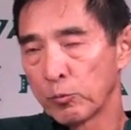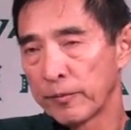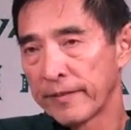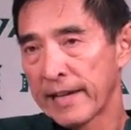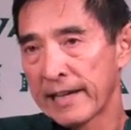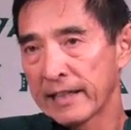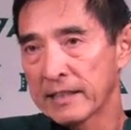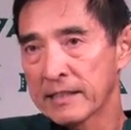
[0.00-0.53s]

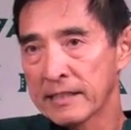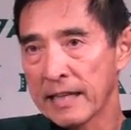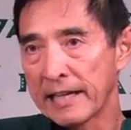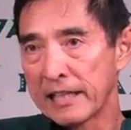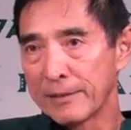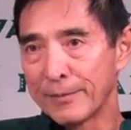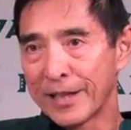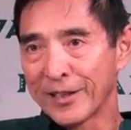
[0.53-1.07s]
that
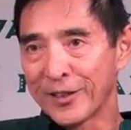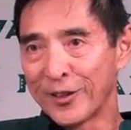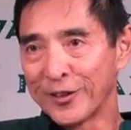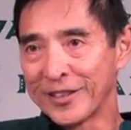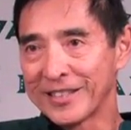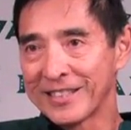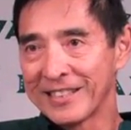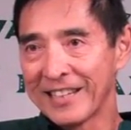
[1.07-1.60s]
excited about going
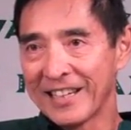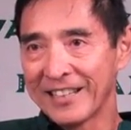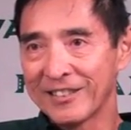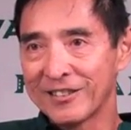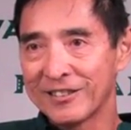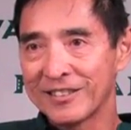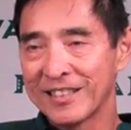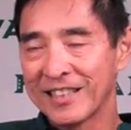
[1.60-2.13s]
to
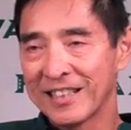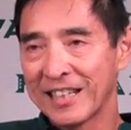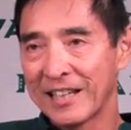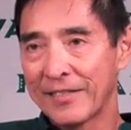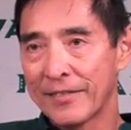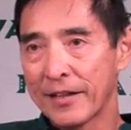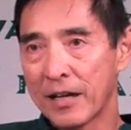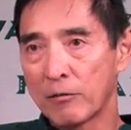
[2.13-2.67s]
Seattle. I
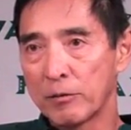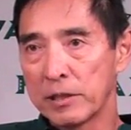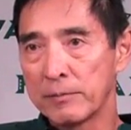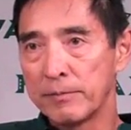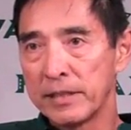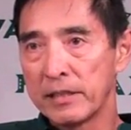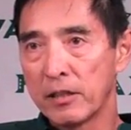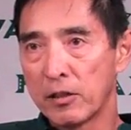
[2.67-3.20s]
thought we'd
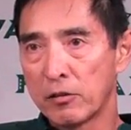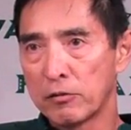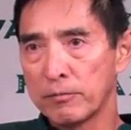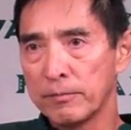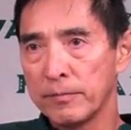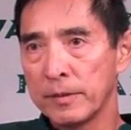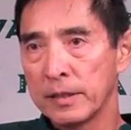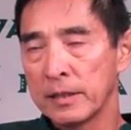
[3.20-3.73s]
be home,
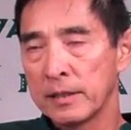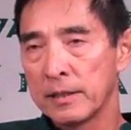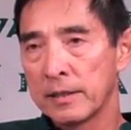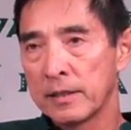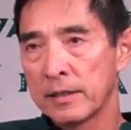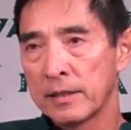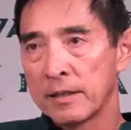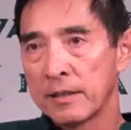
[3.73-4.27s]

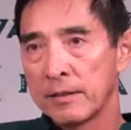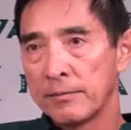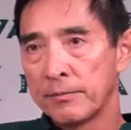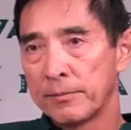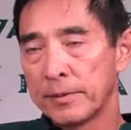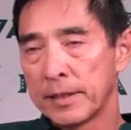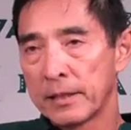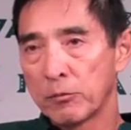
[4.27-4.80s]

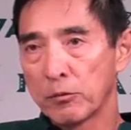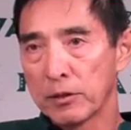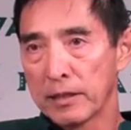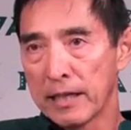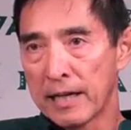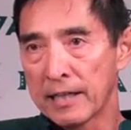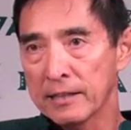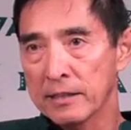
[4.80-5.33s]
but we're
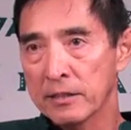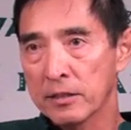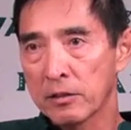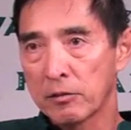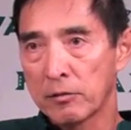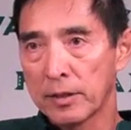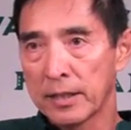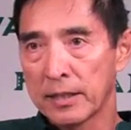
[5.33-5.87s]
not.
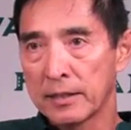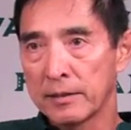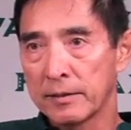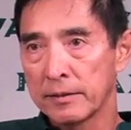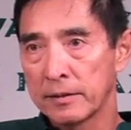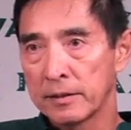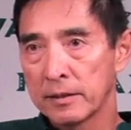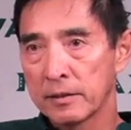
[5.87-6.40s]
So, uh,
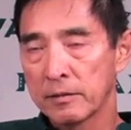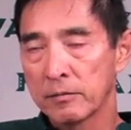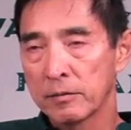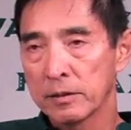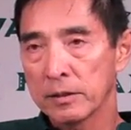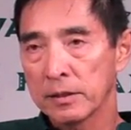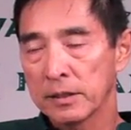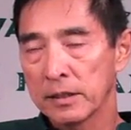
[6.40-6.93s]

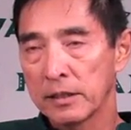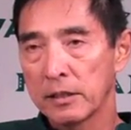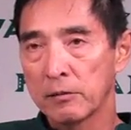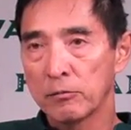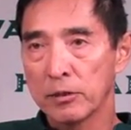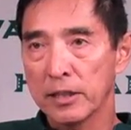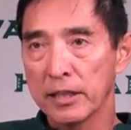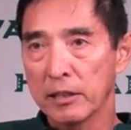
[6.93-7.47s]
you know,
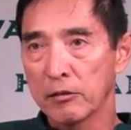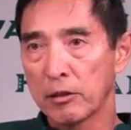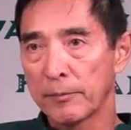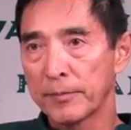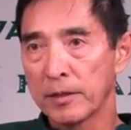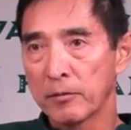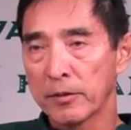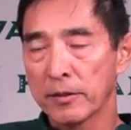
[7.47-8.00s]
we're going to go
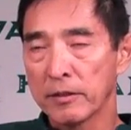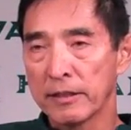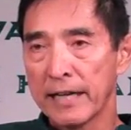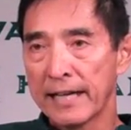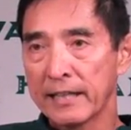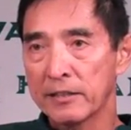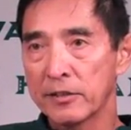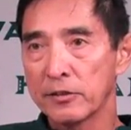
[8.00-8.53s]
up there with good
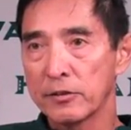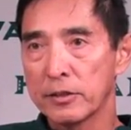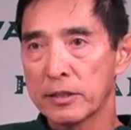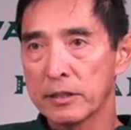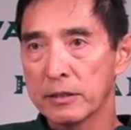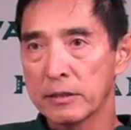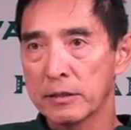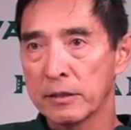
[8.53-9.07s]
attitudes
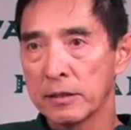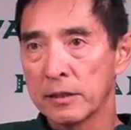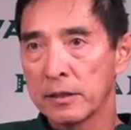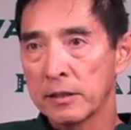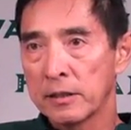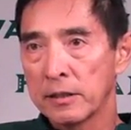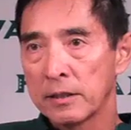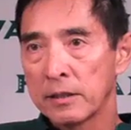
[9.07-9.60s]
and
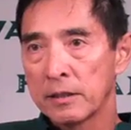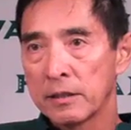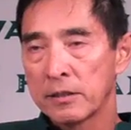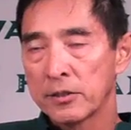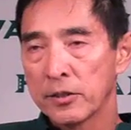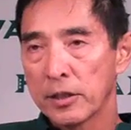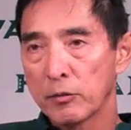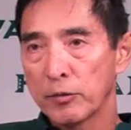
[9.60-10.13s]

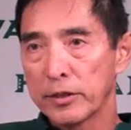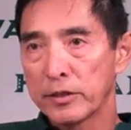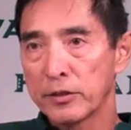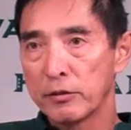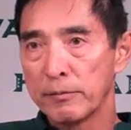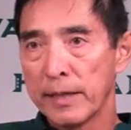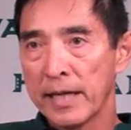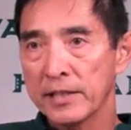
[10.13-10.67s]
try to win
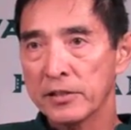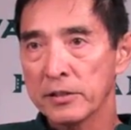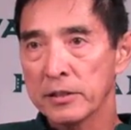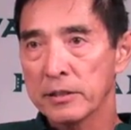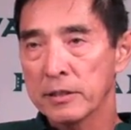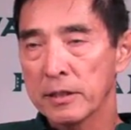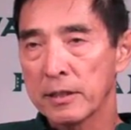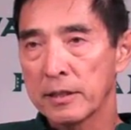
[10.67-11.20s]
two
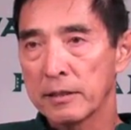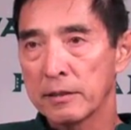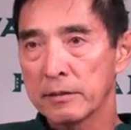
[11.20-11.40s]
matches. Uh,